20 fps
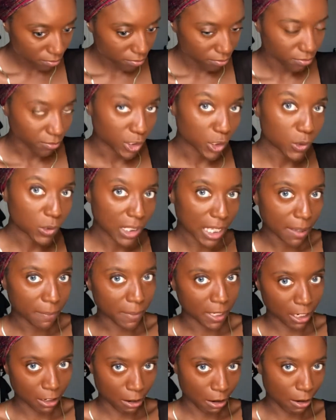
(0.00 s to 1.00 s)
You let me
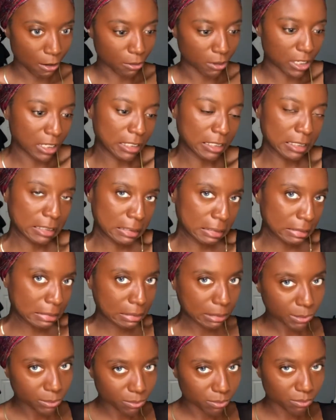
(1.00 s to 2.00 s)
know, because
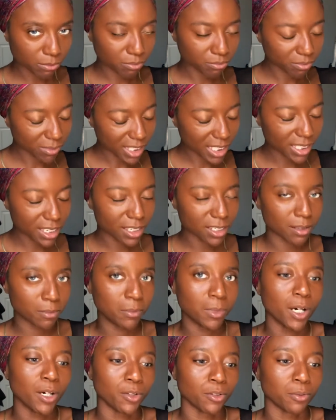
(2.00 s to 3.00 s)
it doesn't
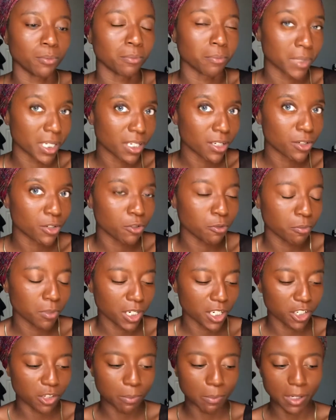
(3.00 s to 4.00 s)
bother me too
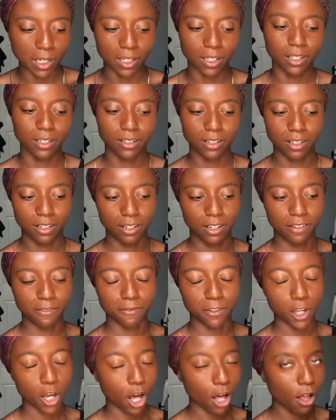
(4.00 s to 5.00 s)
much, but if
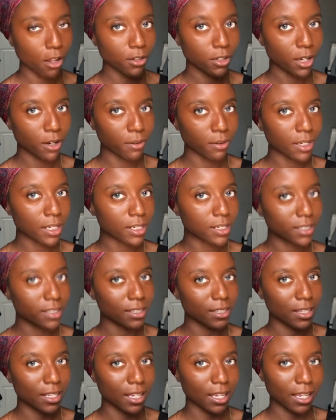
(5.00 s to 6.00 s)
y'all notice,
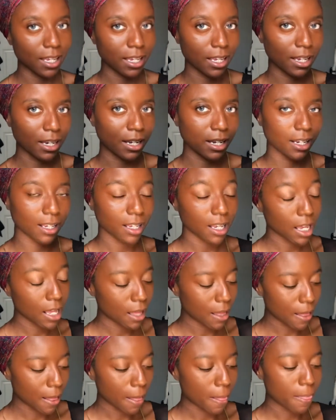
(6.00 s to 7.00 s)
then
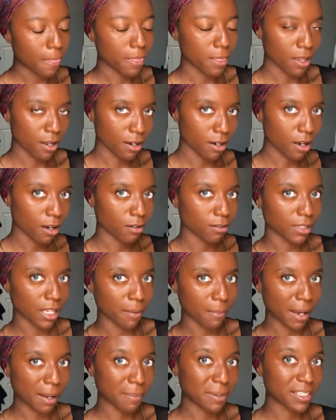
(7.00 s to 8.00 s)
you know, that
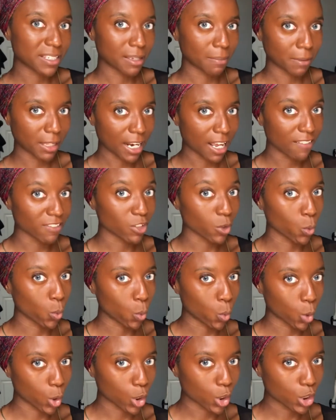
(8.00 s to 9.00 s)
might be something I have to
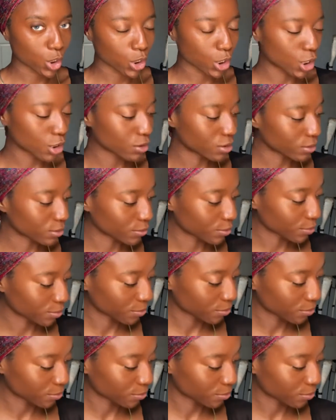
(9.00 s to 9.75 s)
work on.